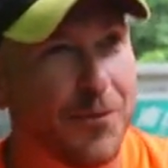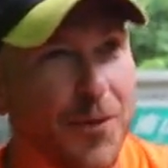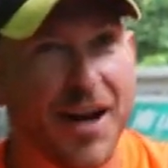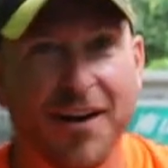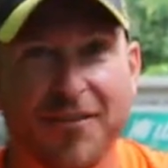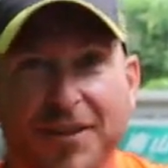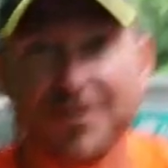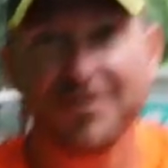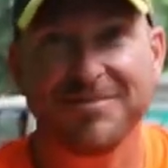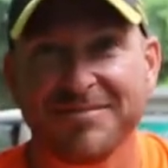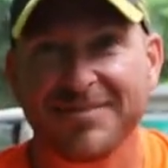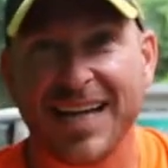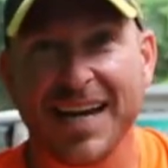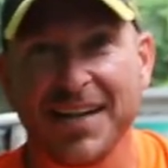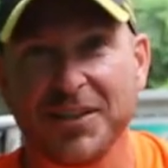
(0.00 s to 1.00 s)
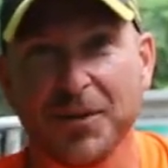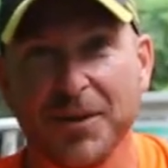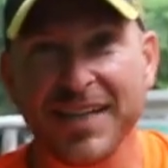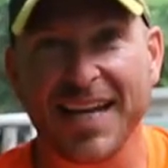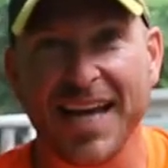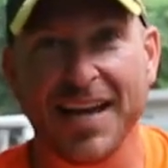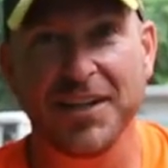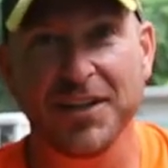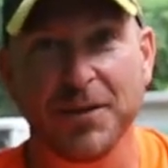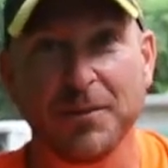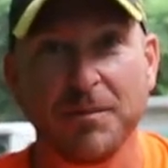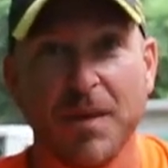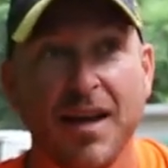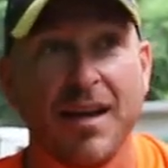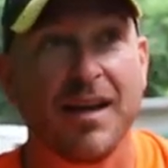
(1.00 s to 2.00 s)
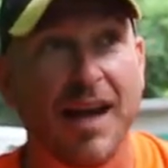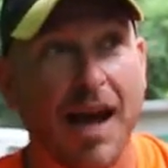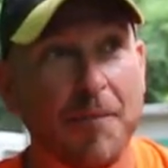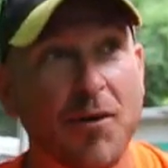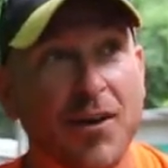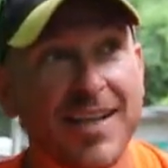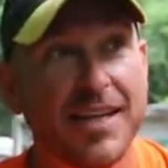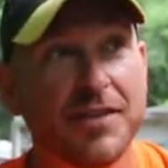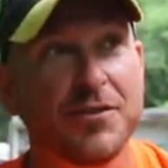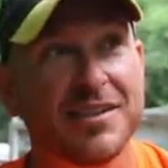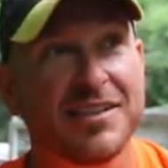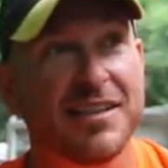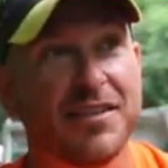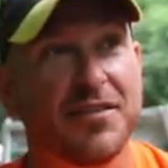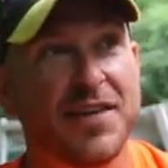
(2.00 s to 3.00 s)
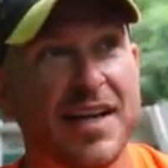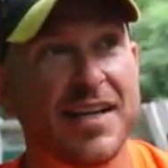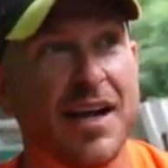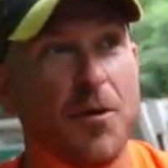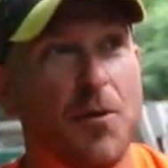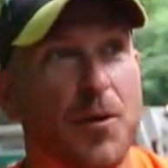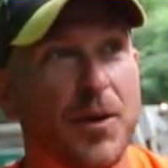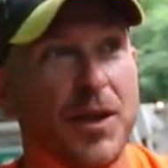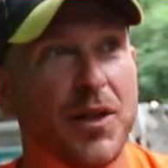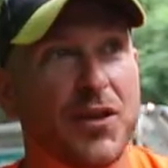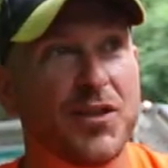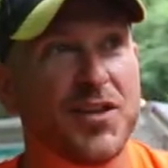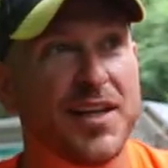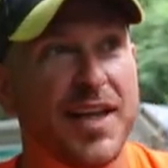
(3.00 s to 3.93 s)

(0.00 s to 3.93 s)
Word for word: whatever. Gotta do what you gotta do. I'm really interested to find out what we learned